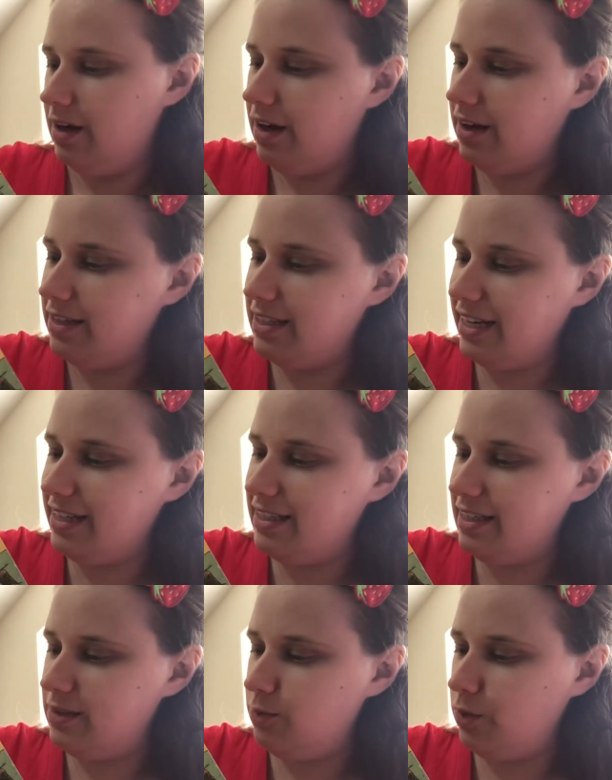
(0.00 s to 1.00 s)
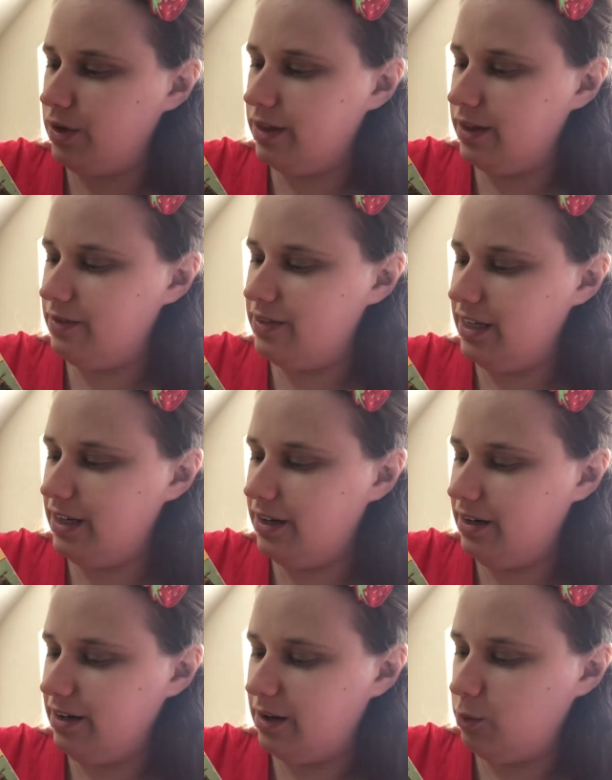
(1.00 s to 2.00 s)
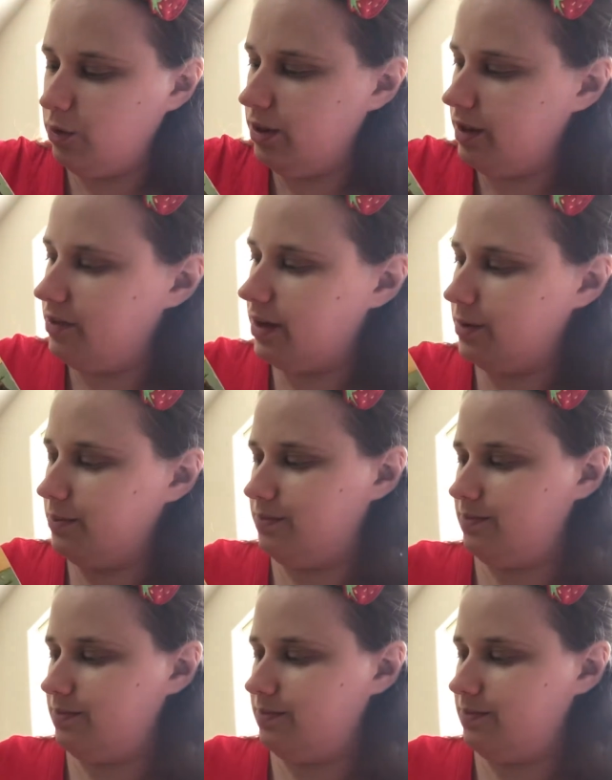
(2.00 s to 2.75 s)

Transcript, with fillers: Uh, the sign says one lived here and one lived there.